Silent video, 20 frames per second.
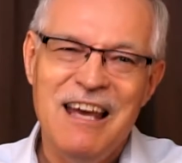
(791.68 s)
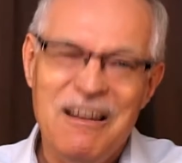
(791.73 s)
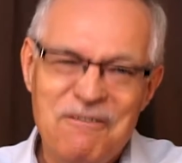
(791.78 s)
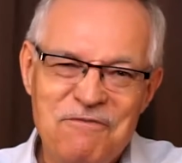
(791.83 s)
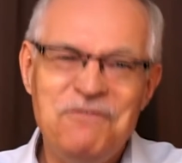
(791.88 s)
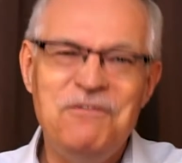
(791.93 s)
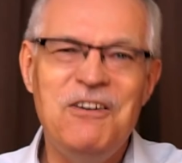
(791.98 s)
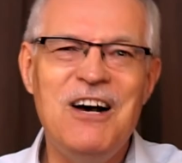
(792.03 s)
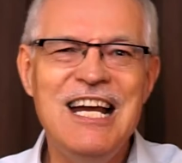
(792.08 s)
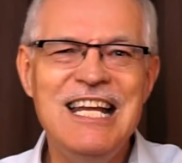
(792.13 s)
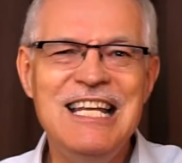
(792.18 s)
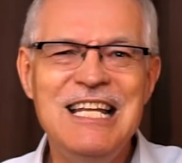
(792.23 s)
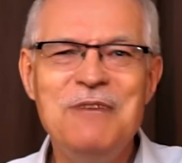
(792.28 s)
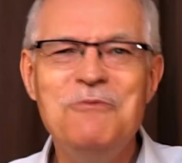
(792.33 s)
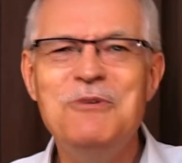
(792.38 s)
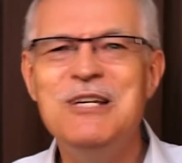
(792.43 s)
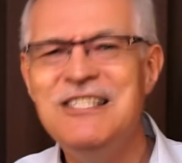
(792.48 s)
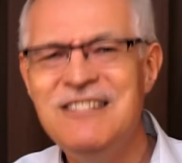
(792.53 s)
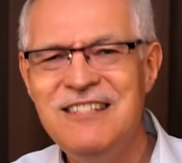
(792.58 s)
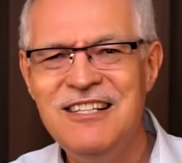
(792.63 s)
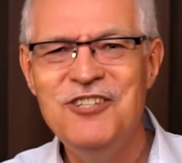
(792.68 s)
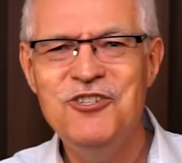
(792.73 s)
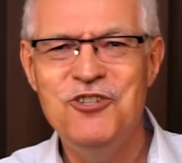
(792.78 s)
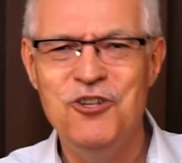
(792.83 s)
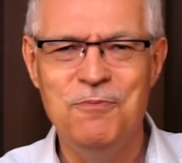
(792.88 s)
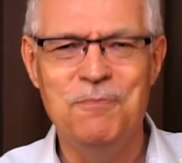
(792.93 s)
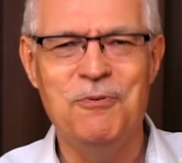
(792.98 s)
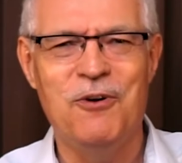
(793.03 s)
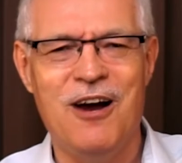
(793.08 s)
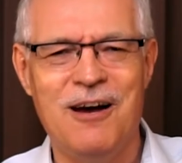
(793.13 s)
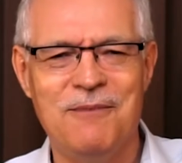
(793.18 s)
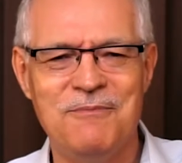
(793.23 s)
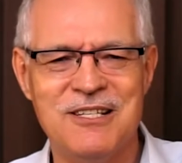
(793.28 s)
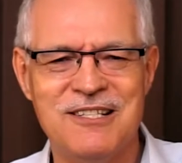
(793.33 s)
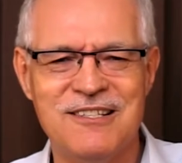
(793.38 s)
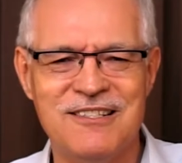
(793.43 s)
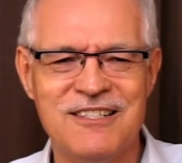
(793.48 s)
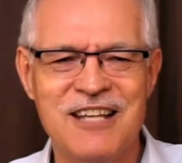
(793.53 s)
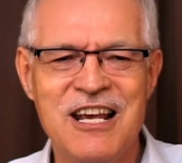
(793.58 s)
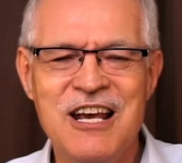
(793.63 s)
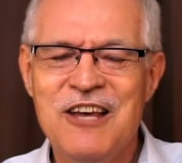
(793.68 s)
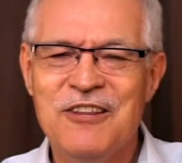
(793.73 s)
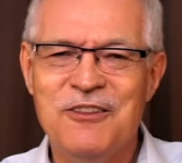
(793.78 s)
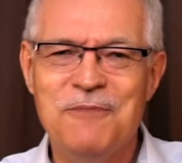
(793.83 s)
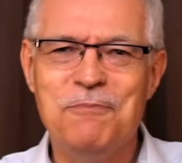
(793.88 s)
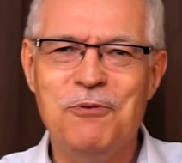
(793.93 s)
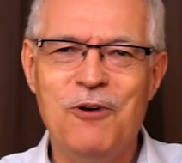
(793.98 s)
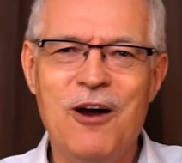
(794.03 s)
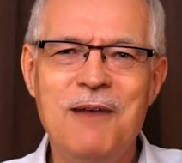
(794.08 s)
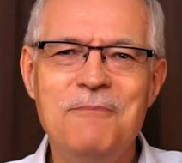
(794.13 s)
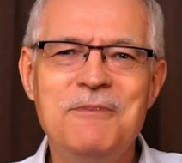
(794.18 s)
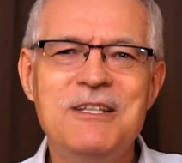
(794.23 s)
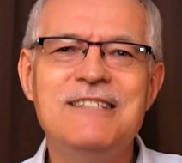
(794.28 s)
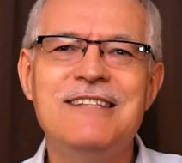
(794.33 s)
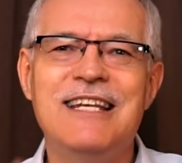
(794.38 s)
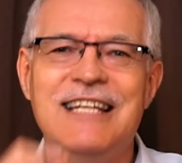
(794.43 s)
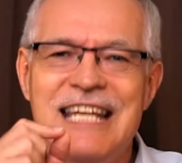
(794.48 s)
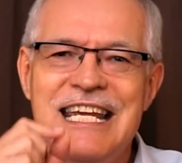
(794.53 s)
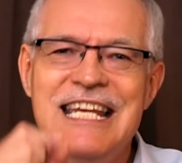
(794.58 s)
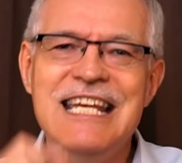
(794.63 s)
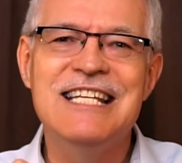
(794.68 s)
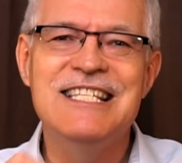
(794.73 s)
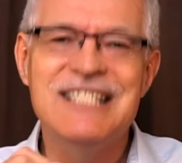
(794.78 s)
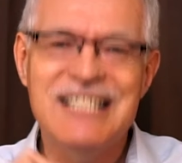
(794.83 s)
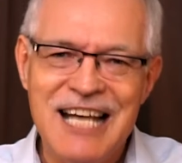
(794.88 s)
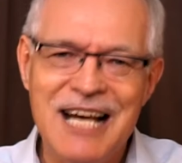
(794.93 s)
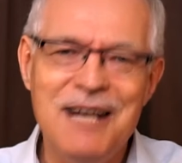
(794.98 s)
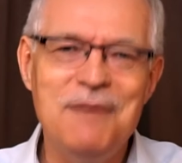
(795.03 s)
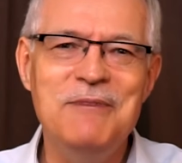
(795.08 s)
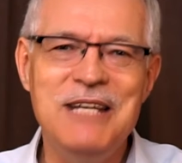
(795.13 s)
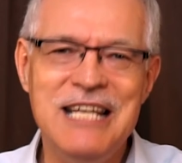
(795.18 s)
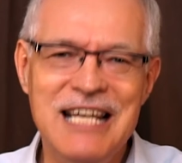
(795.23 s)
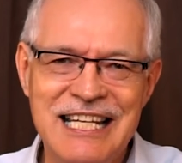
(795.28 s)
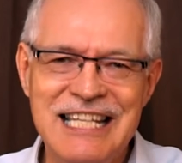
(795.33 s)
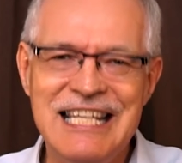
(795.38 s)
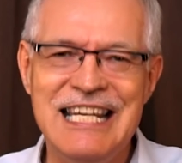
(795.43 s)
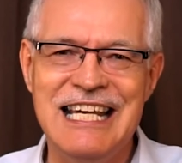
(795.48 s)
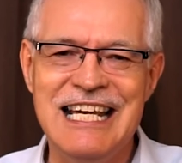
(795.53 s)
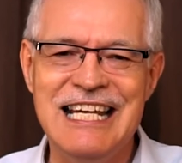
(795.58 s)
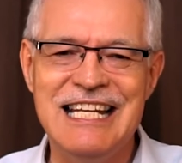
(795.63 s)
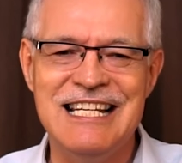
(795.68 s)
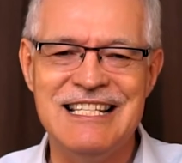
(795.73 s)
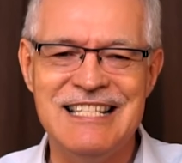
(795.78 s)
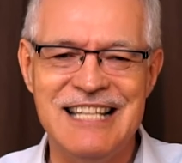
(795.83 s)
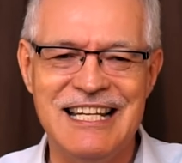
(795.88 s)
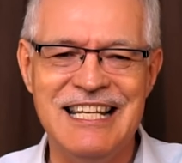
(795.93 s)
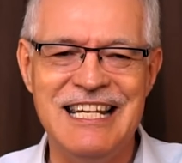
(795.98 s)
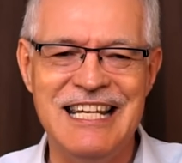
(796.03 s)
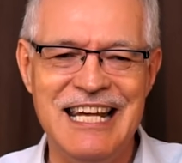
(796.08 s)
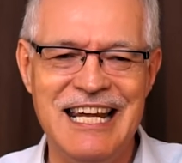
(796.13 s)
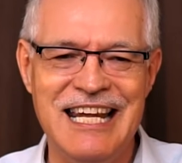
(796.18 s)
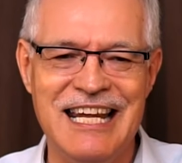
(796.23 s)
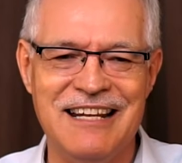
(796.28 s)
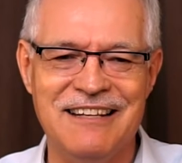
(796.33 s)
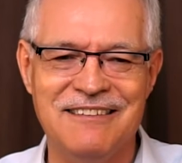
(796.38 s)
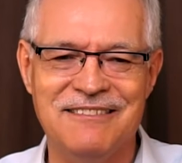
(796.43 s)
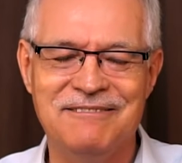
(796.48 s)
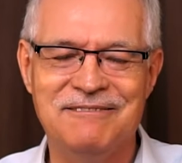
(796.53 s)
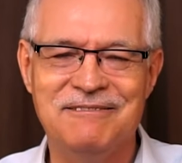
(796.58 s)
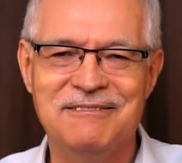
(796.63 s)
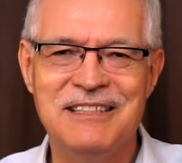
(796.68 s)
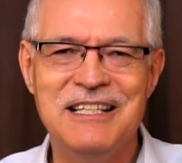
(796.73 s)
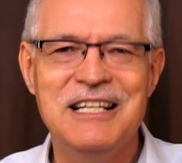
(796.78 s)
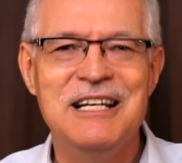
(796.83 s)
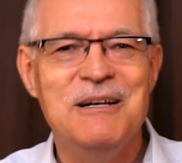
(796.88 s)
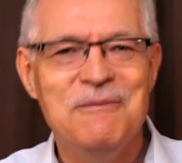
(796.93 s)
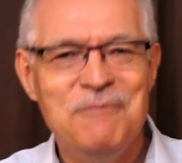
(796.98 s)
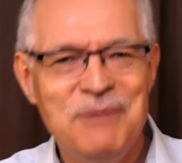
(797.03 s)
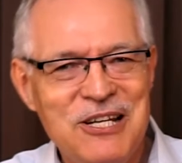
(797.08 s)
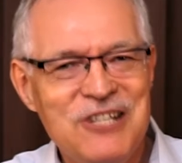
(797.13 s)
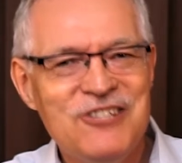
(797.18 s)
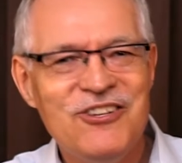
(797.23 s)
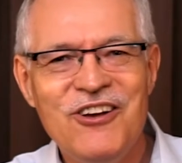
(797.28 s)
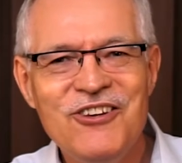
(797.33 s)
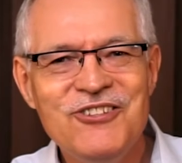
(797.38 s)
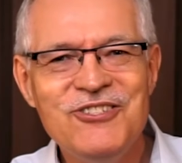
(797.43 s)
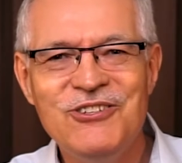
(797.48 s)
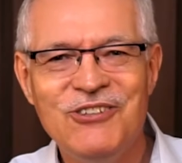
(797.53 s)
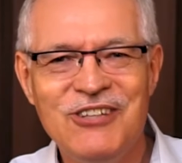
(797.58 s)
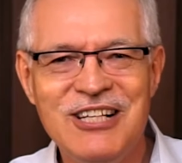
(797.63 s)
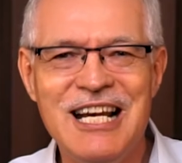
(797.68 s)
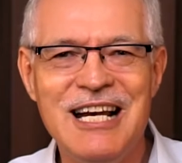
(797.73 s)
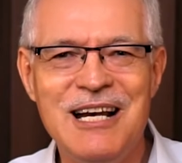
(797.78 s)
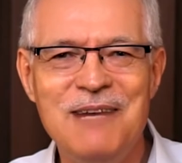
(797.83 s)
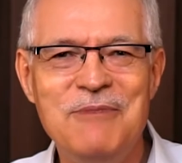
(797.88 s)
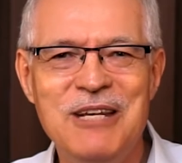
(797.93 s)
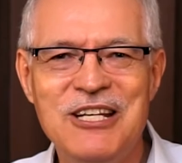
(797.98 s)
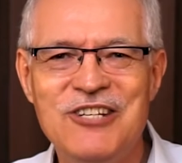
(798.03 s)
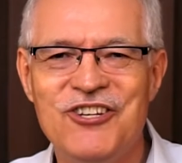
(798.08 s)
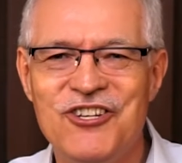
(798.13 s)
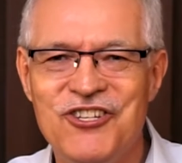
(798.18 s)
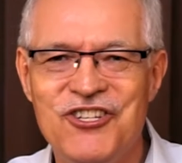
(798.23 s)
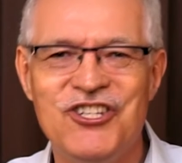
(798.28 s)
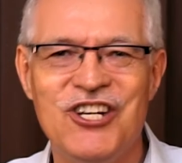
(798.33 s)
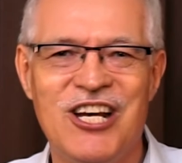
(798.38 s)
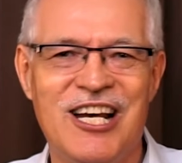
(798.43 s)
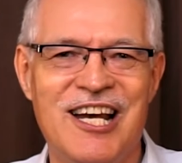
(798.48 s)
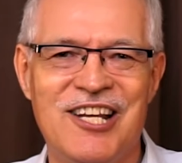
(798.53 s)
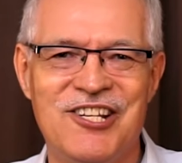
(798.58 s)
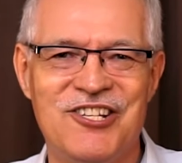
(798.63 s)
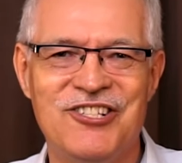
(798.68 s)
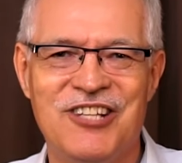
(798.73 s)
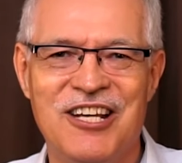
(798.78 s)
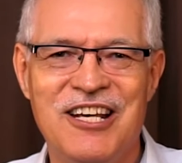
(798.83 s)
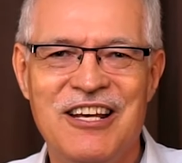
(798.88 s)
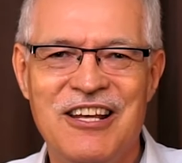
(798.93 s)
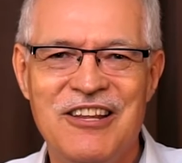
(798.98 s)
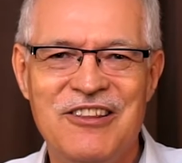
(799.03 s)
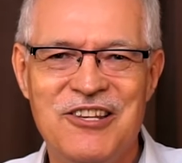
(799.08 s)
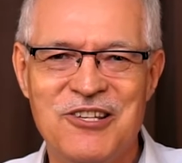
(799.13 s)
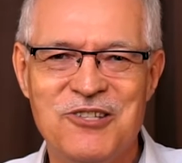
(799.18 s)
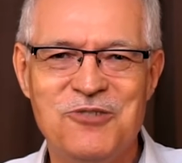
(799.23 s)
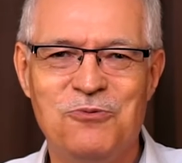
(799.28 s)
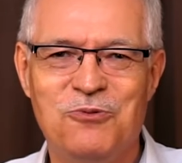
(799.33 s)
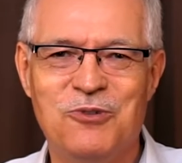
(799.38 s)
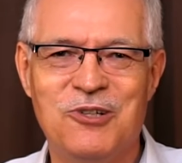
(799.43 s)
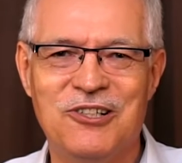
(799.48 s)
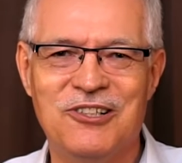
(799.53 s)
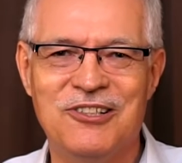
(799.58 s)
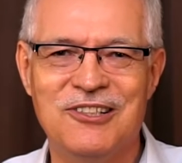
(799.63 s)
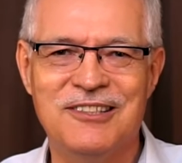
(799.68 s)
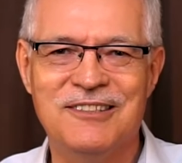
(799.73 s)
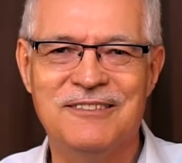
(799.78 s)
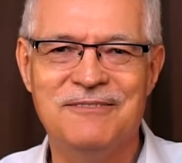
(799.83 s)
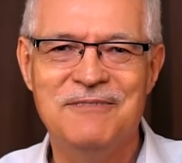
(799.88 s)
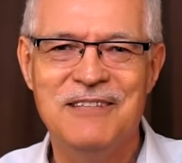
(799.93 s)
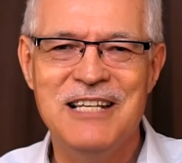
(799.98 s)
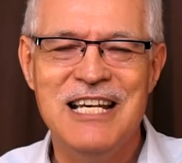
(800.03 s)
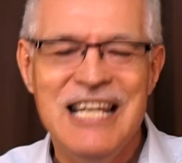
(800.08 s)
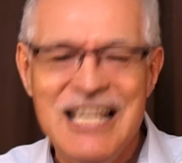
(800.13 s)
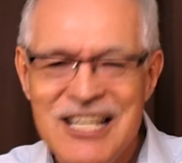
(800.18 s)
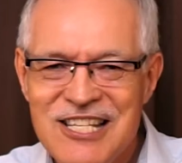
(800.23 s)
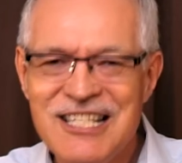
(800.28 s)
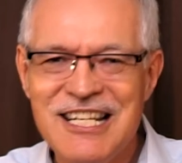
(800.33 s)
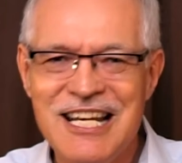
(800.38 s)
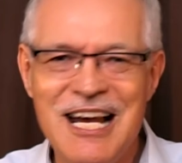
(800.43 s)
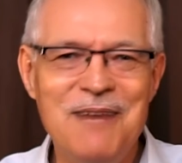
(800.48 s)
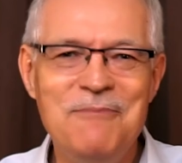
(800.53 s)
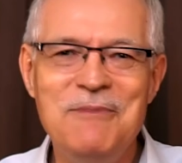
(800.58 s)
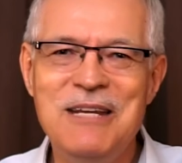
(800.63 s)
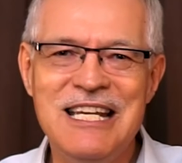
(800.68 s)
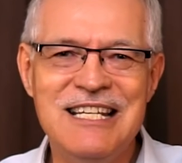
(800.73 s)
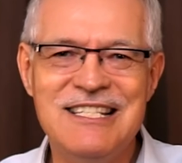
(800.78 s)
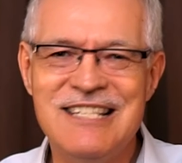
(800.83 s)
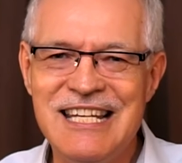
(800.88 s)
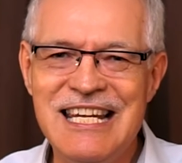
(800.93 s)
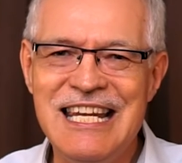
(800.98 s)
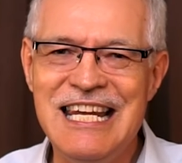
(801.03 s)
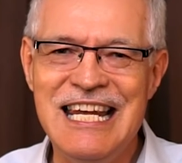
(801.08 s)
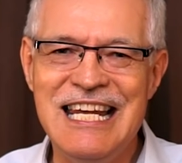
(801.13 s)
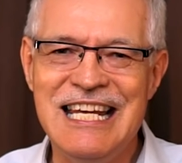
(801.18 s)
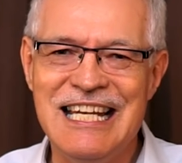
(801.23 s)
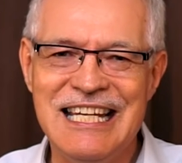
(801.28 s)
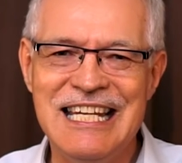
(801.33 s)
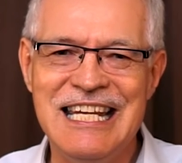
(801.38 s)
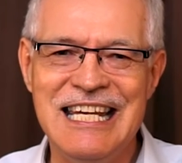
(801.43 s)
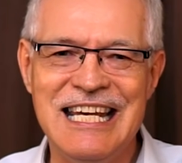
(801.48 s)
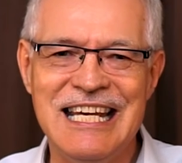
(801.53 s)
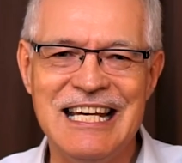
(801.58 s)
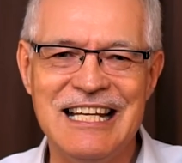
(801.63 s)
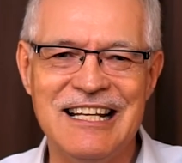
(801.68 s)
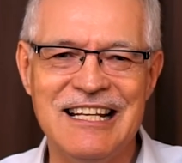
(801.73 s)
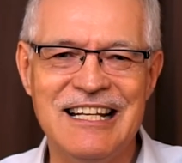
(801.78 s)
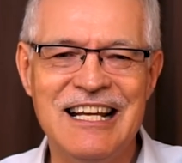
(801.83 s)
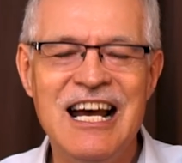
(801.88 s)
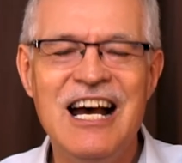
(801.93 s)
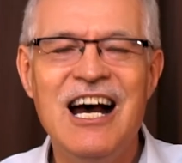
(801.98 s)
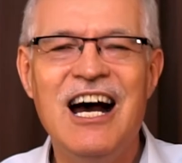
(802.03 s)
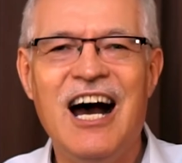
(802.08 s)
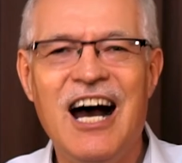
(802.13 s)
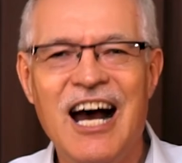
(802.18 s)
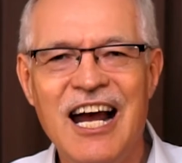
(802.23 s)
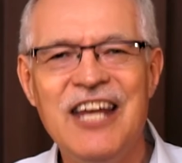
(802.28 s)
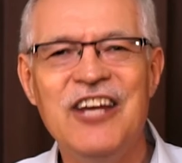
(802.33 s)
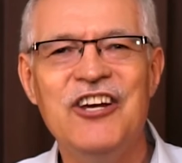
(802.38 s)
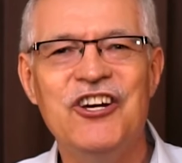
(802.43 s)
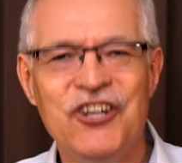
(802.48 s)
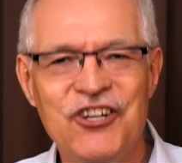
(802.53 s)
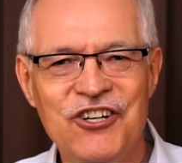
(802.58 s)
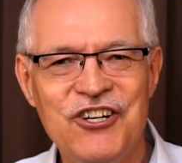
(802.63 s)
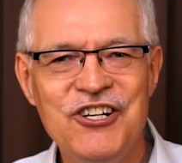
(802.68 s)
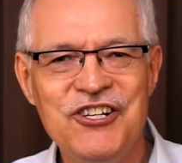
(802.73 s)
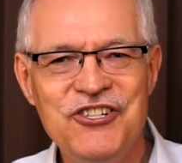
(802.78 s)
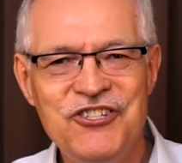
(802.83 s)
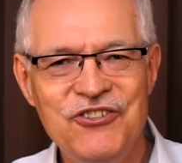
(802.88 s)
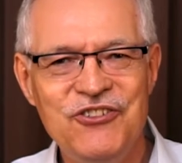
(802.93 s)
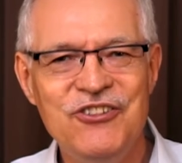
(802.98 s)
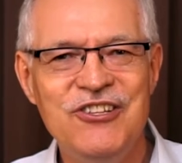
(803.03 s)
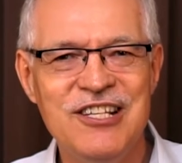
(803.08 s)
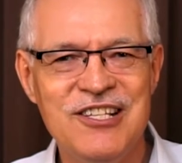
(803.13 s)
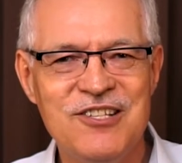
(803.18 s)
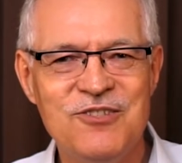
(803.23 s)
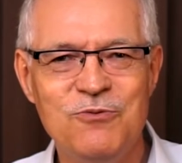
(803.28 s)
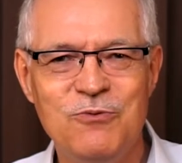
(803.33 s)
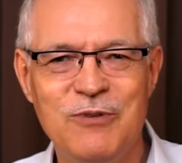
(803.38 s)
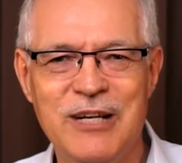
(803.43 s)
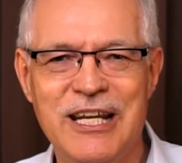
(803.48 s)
And finally, we see two promises. The promise that he is coming again as a king. But he's also coming to judge this world. He's coming as king again. And I encourage you this